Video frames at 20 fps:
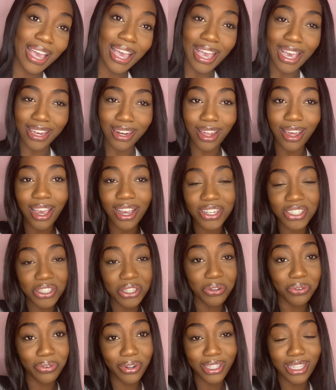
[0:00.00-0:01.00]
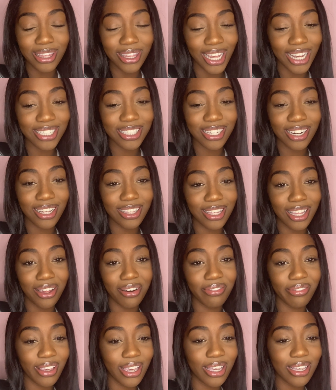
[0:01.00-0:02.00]
And I actually really liked it at that
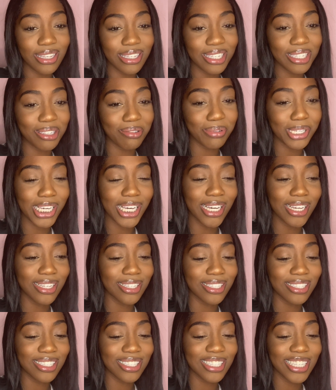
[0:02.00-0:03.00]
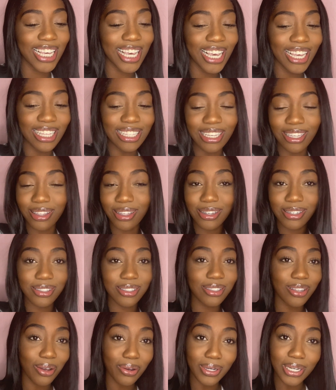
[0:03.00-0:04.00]
phase because they looked
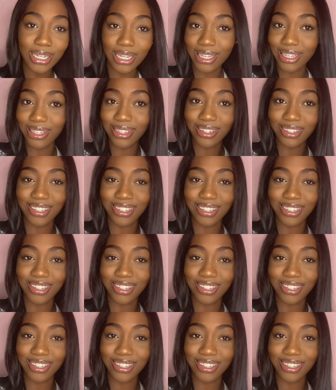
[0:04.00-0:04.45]
so good.